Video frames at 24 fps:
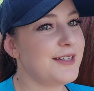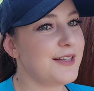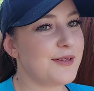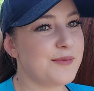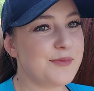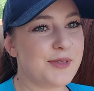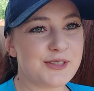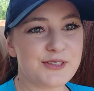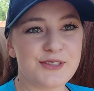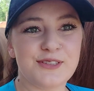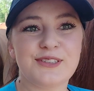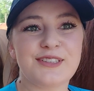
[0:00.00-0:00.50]
The
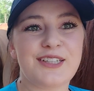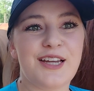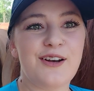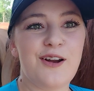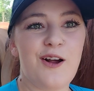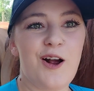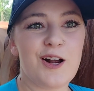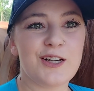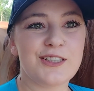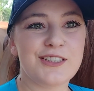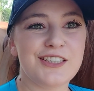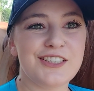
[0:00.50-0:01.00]
muscles get
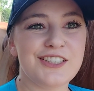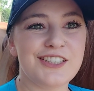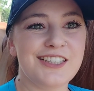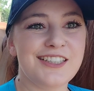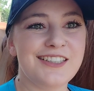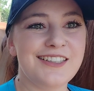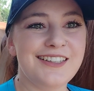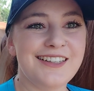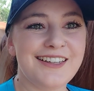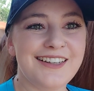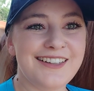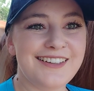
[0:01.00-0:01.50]

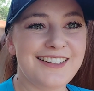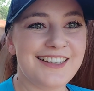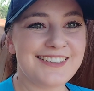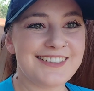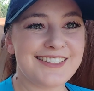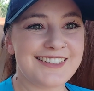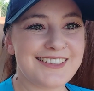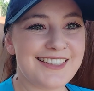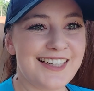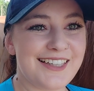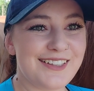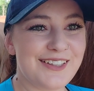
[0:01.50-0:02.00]
oxygen and that's
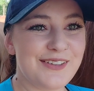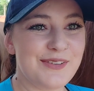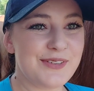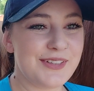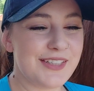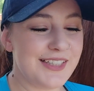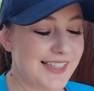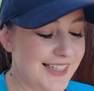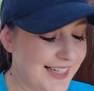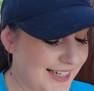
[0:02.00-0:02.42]
exactly what they